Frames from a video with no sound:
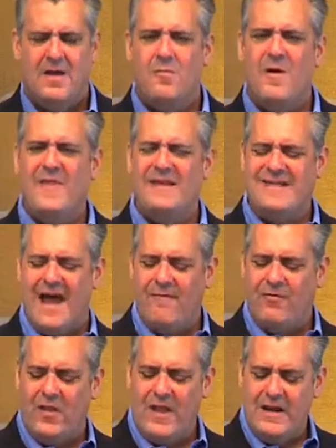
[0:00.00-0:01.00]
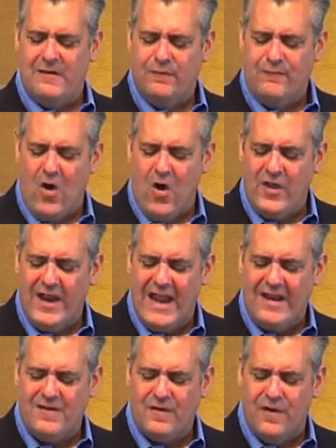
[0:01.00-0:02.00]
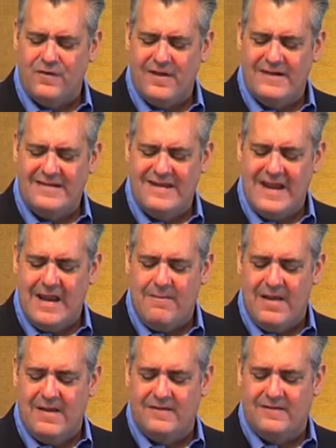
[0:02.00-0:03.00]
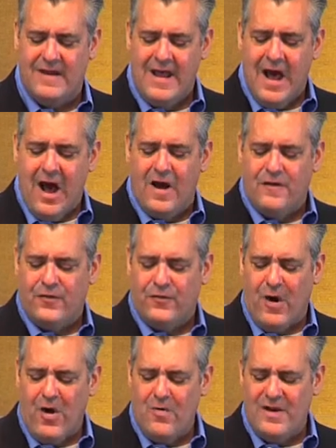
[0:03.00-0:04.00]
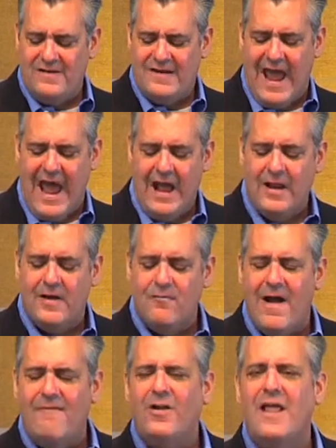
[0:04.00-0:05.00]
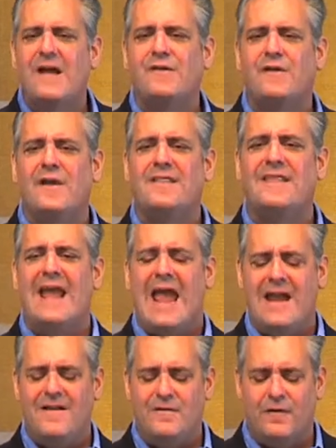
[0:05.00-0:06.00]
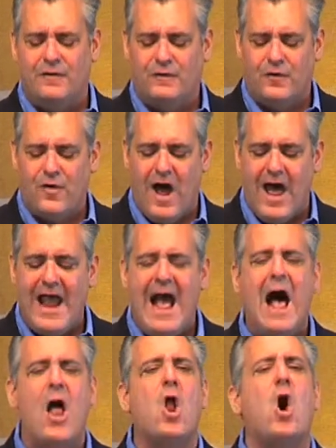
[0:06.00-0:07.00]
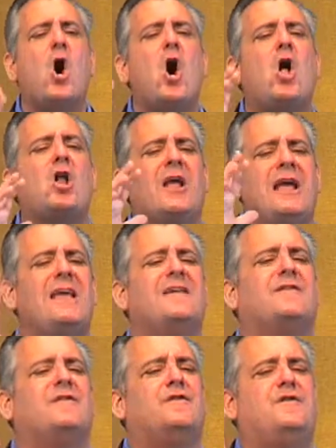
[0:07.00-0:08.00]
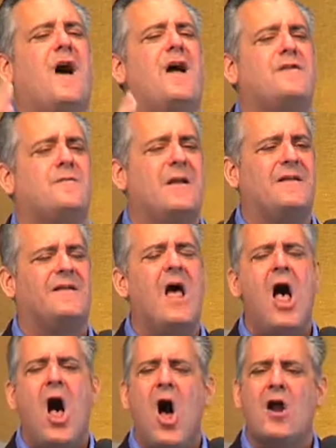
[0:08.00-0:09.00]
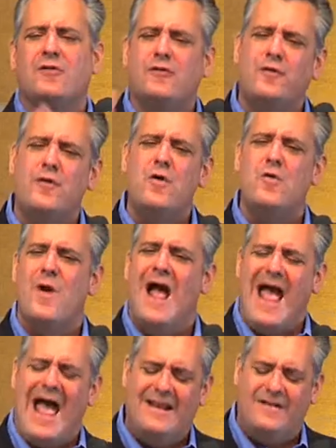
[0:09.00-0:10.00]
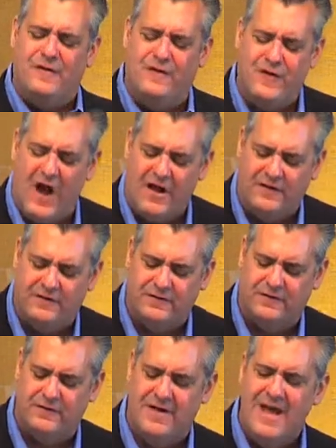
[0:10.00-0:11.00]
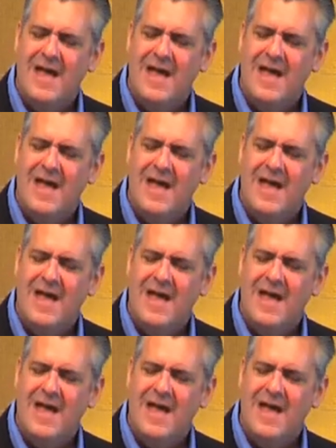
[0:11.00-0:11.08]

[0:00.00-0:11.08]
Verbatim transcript: when the devil and his fallen angels and demons are thrown into hell in Revelation, the angels cry out, All his judgments are true and just.